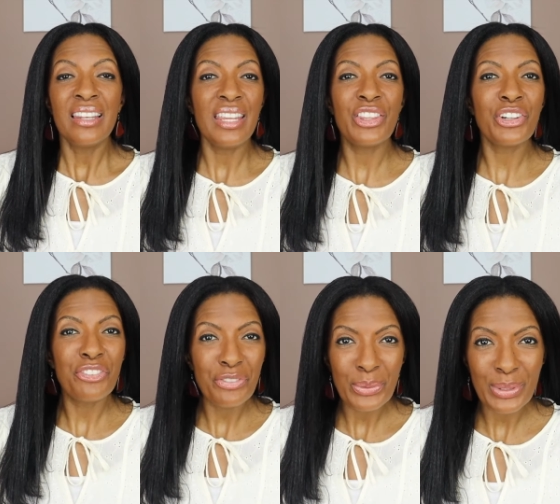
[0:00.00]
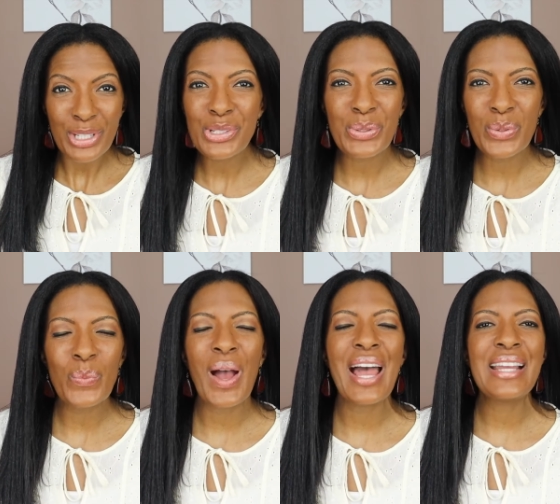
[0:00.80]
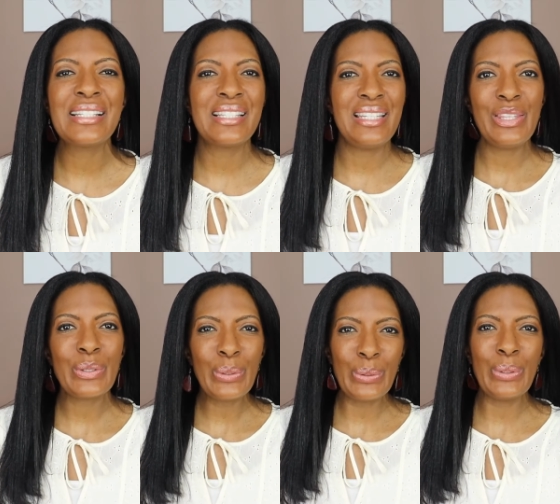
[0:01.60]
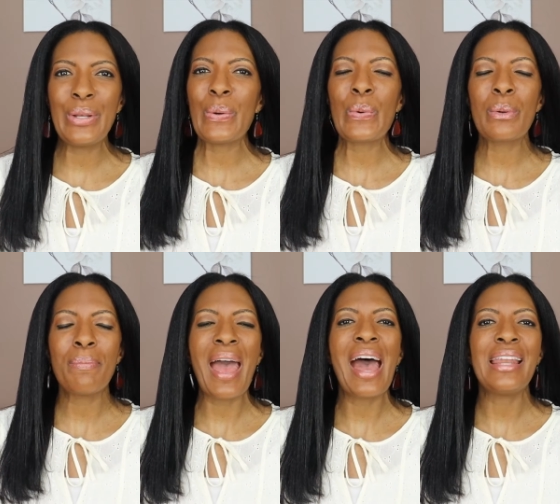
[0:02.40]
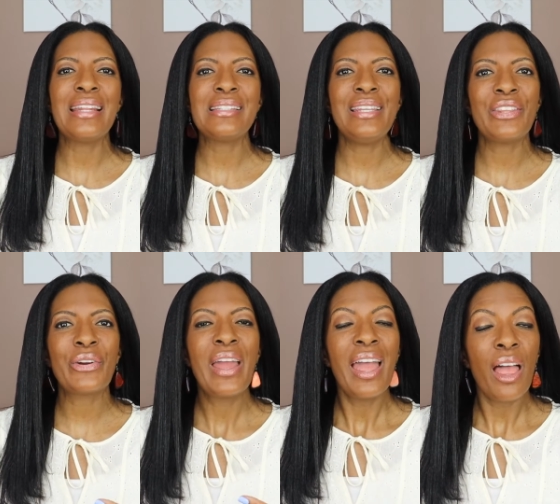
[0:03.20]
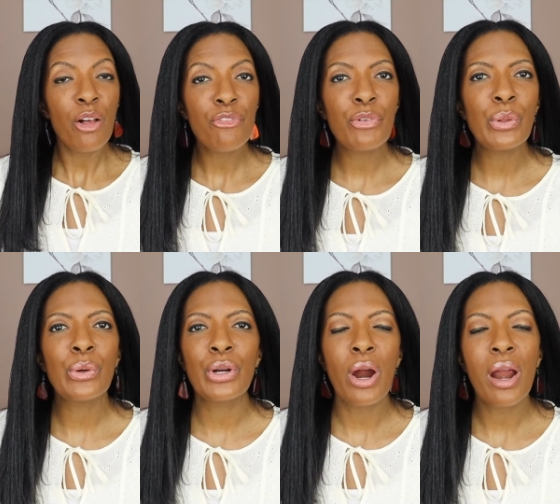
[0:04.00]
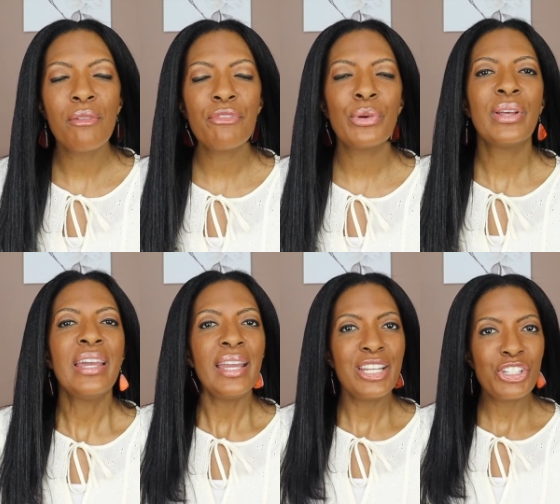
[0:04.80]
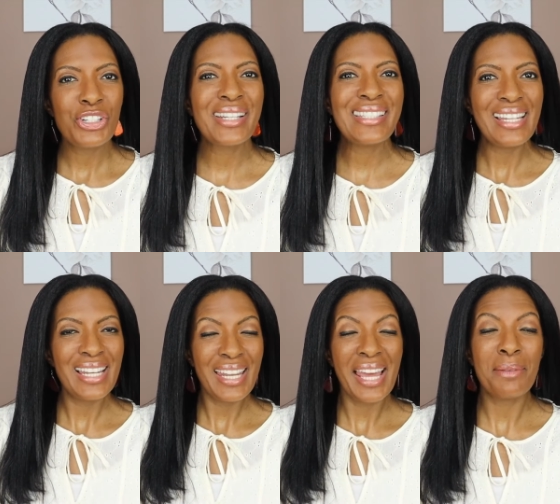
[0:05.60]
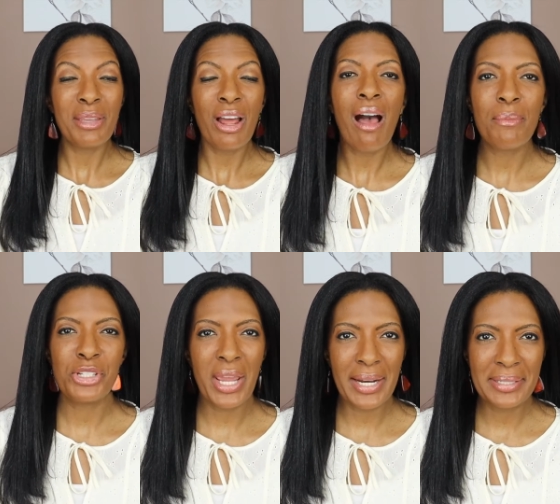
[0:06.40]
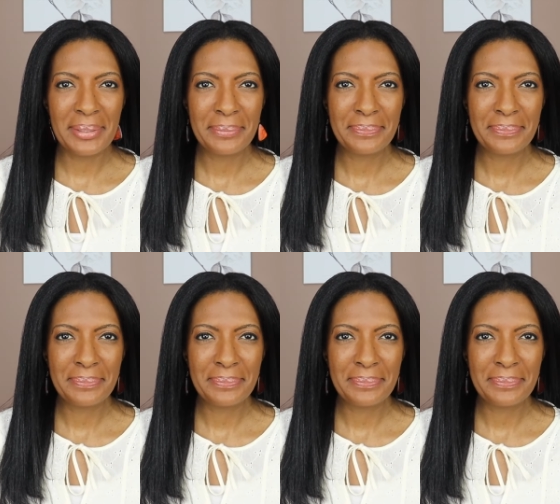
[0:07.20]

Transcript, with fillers: neither foolish or wise. It's neither good or bad. It's neither helpful or harmful. It's just an inanimate object.